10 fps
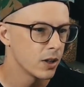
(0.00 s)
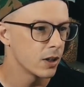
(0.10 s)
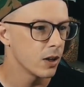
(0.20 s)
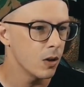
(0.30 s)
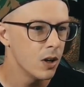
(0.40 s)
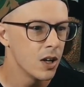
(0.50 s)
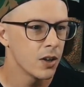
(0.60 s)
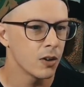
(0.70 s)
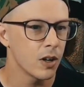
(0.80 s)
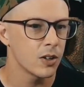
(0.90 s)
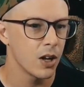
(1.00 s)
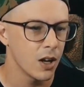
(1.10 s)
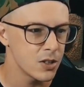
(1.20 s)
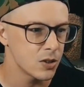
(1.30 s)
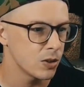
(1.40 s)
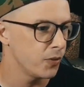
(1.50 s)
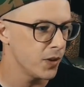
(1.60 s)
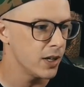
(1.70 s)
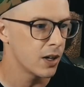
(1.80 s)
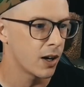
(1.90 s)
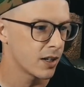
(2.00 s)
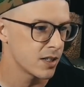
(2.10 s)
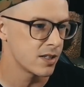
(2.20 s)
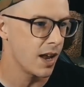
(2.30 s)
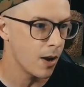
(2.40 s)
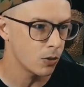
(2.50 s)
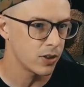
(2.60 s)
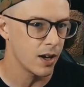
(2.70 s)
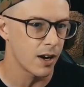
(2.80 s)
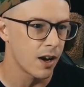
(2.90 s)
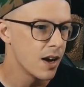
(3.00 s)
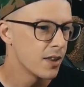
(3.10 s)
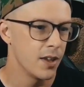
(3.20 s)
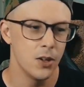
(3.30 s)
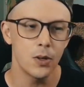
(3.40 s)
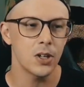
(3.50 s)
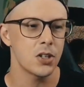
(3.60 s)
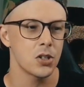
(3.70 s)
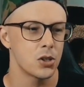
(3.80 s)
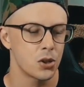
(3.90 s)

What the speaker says: You know, there are tons of graffiti artists out there that you could just